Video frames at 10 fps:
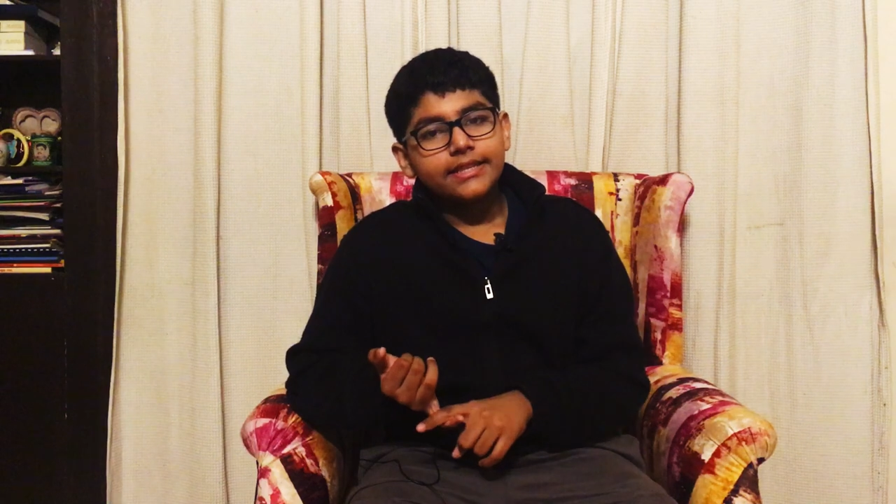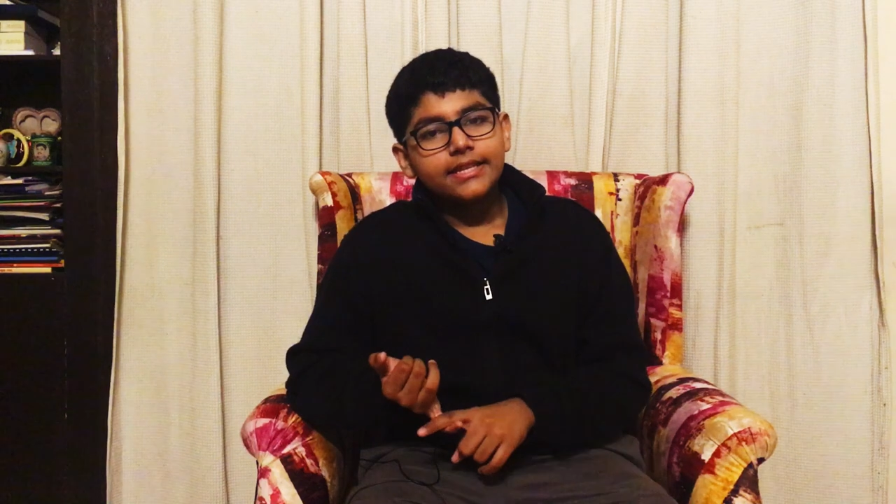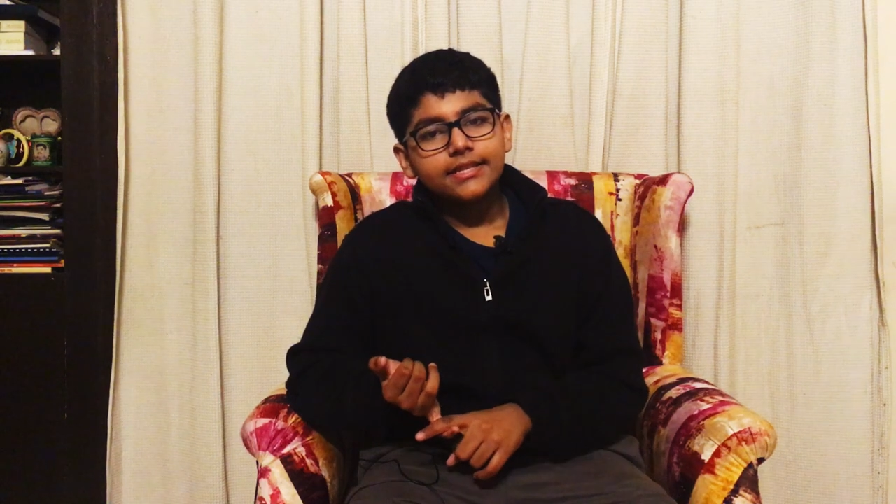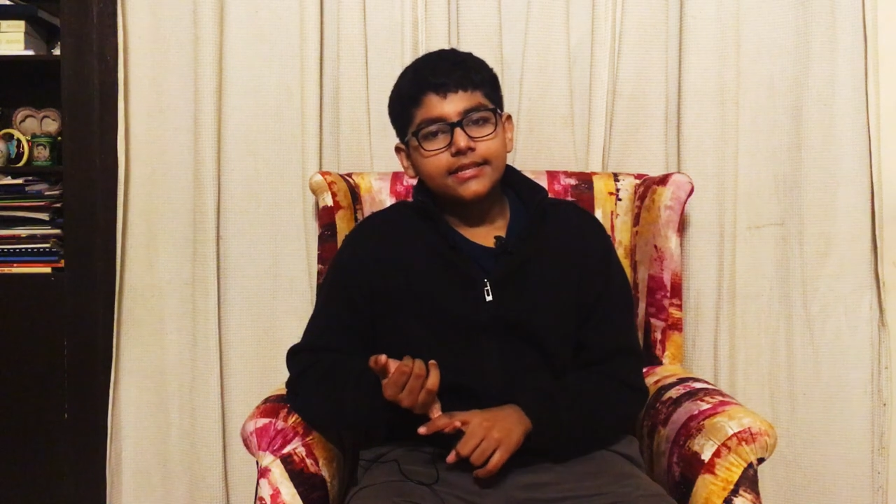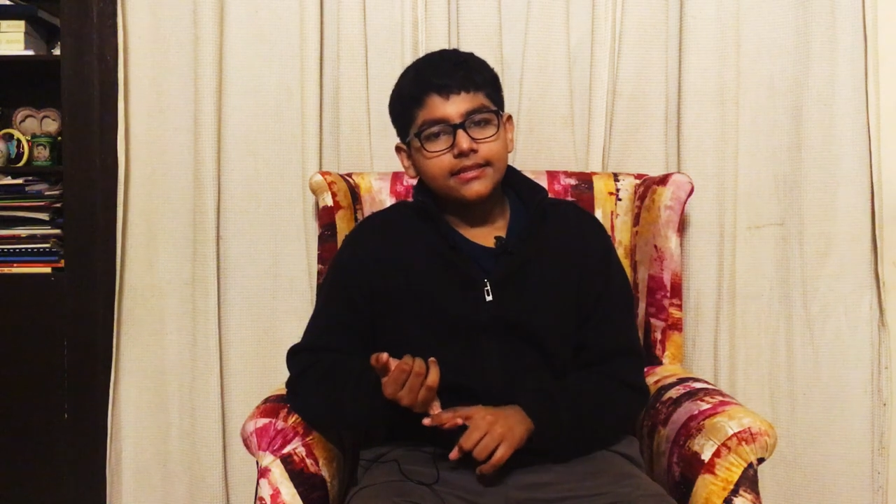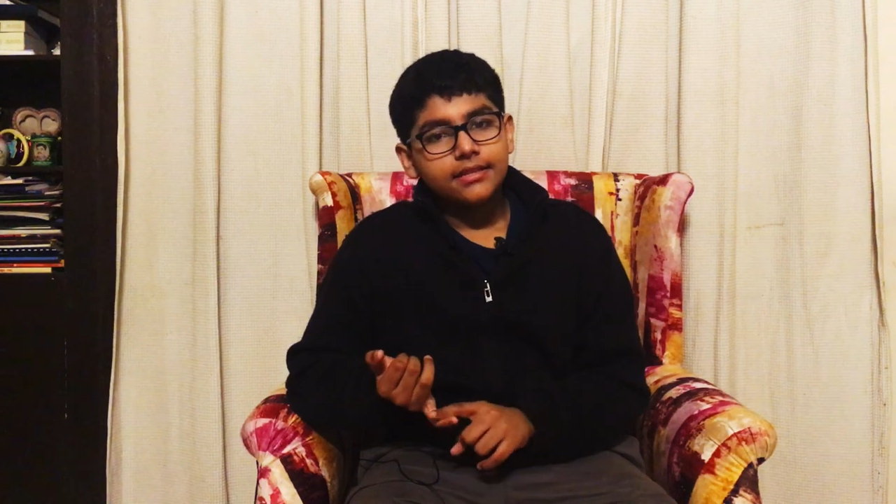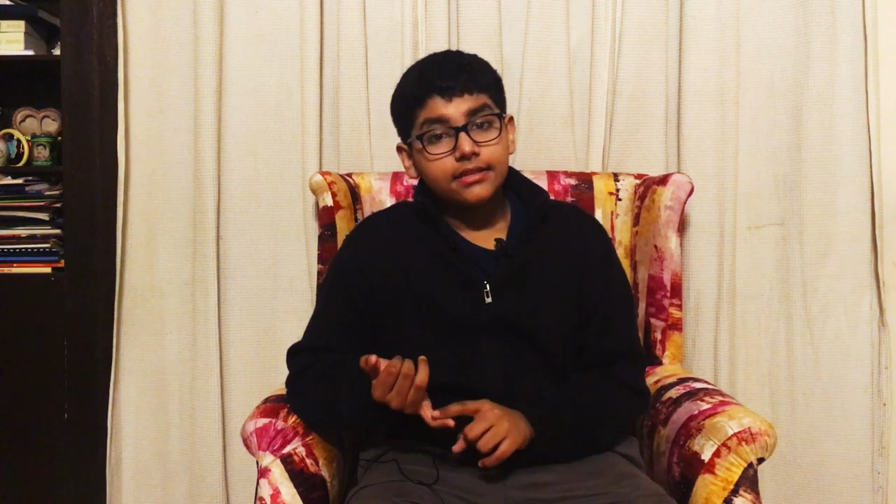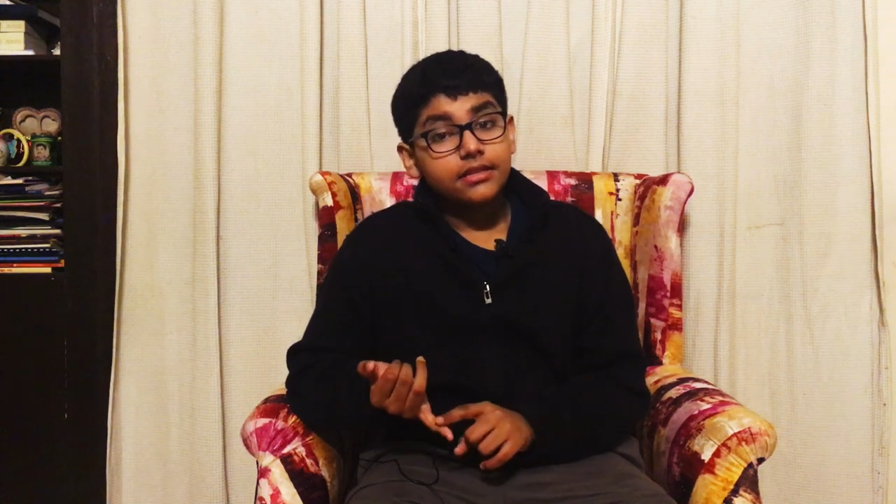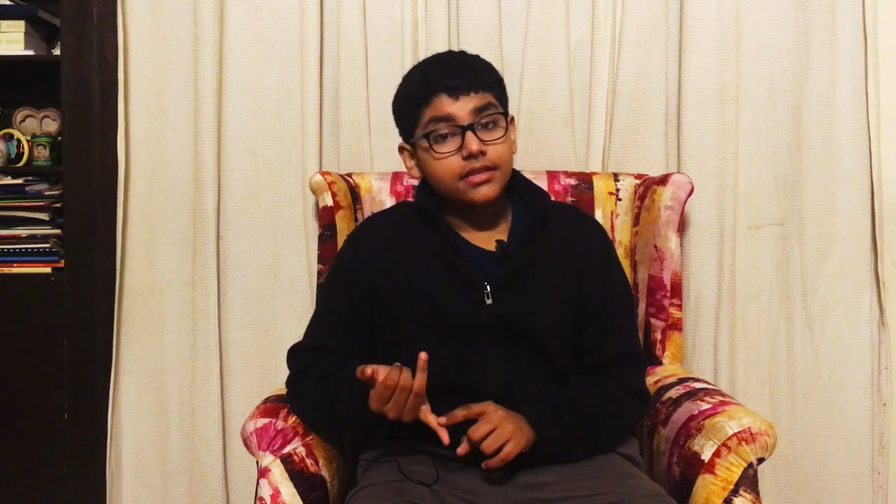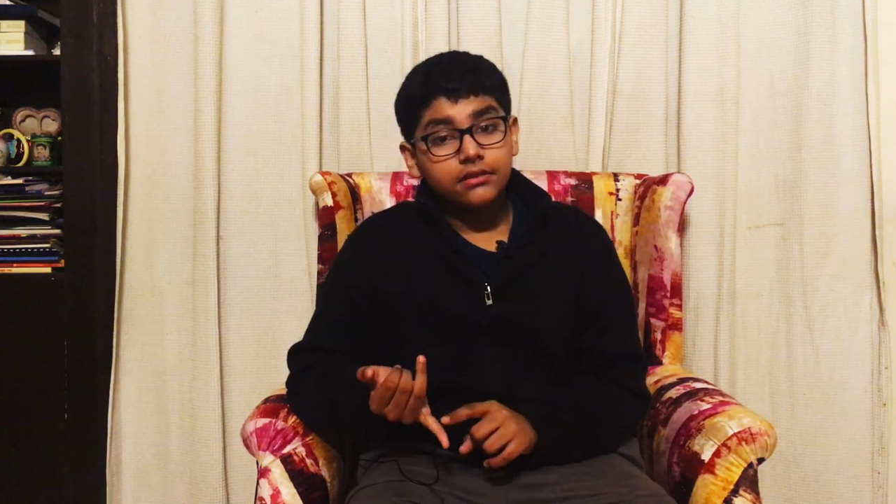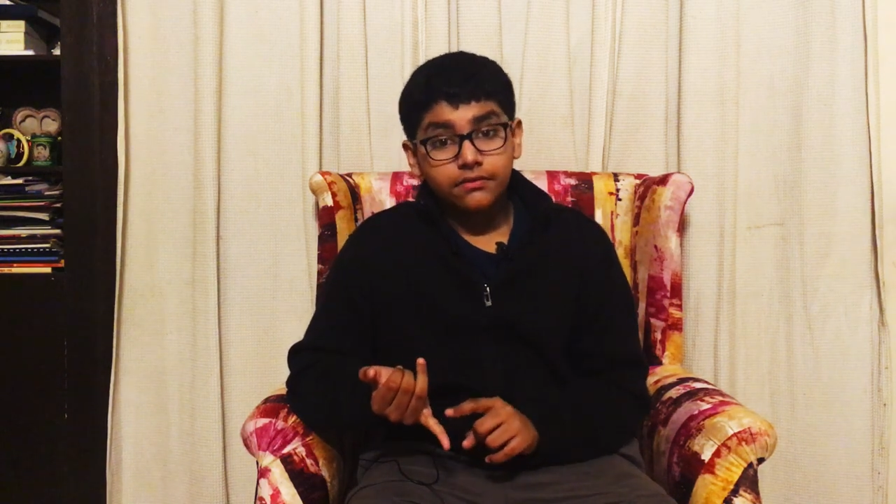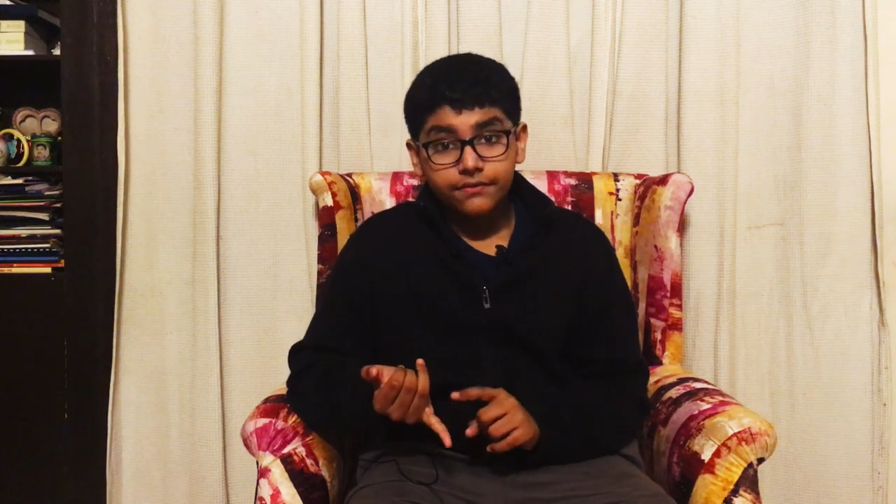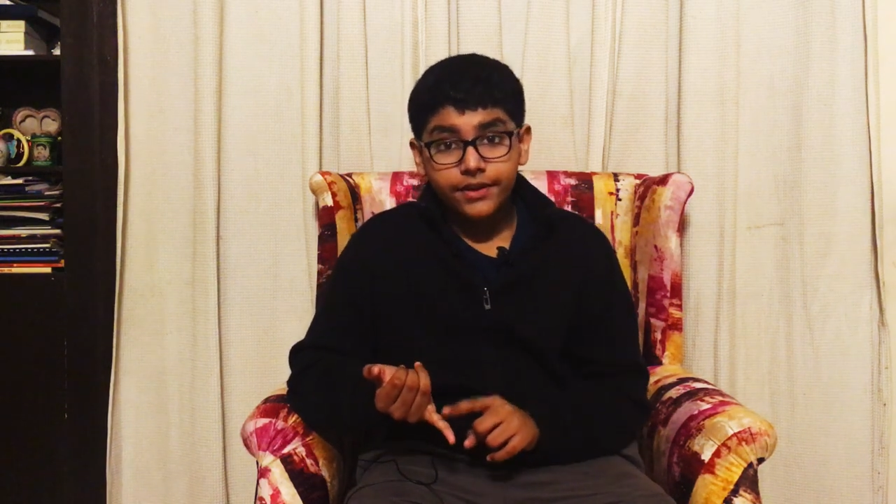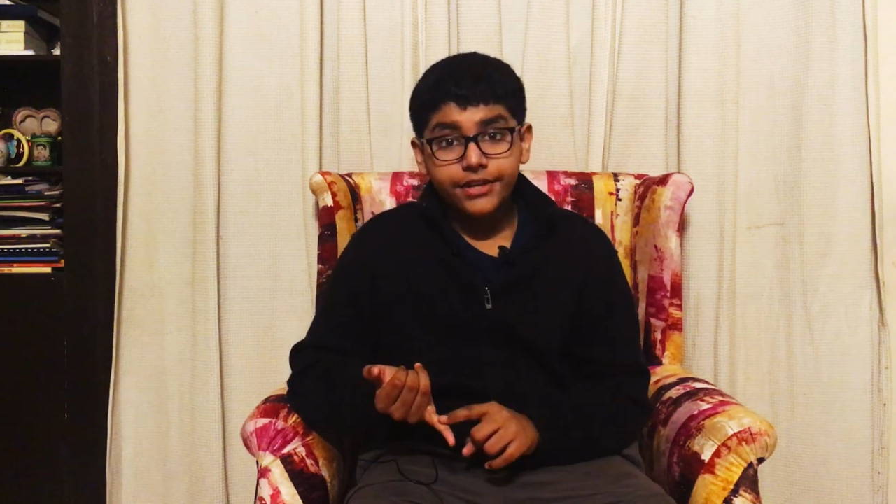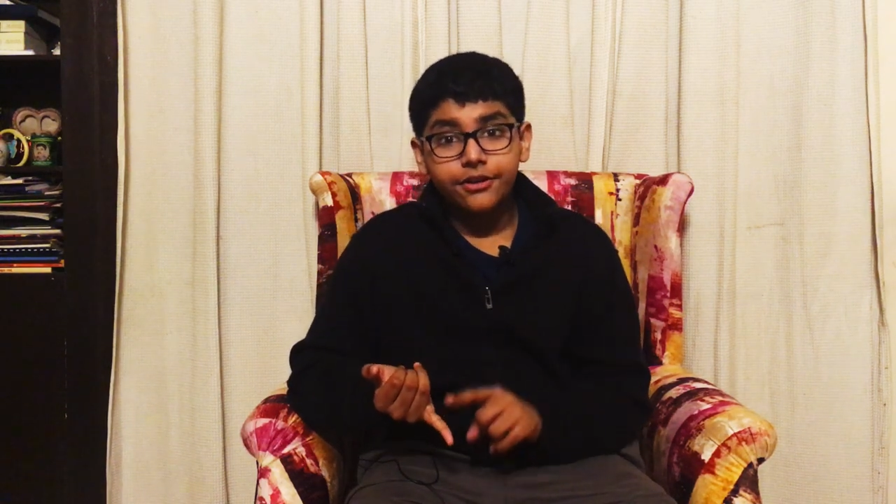this
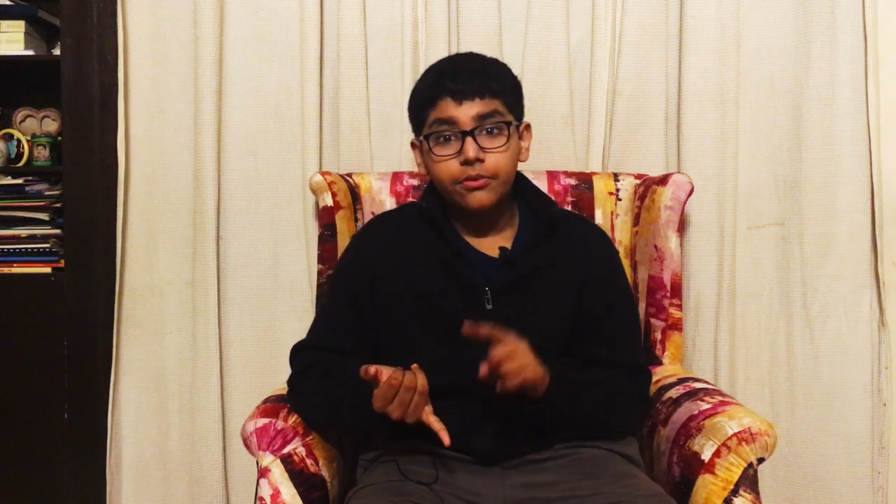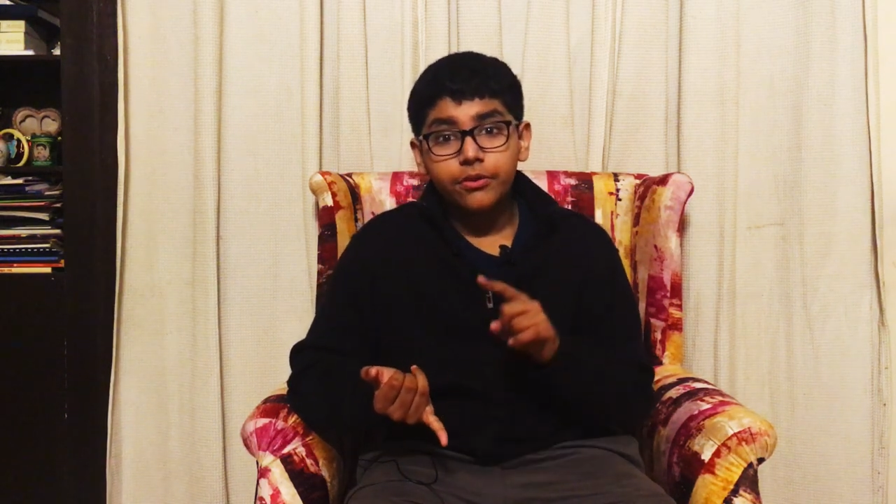video,